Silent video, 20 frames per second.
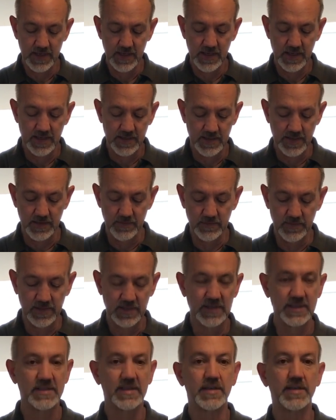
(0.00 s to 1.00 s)
and then we'll
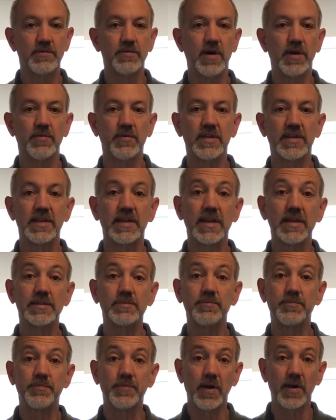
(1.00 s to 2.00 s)
continue on with the next
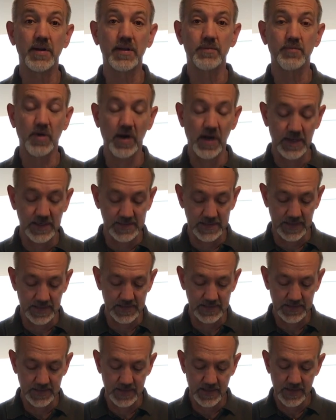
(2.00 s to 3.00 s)
part of the process.
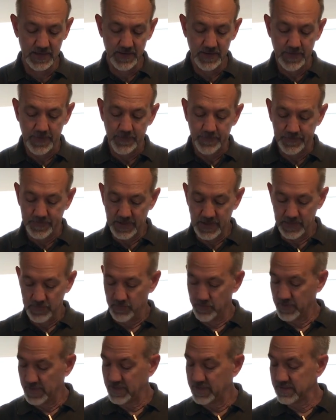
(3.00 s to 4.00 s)

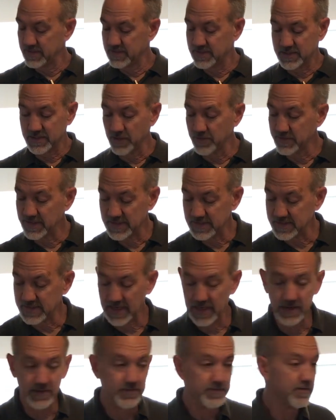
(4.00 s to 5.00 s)
We could slow this
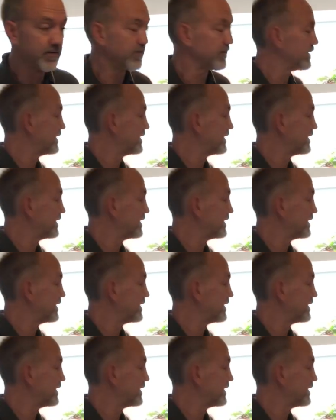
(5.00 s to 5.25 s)
down or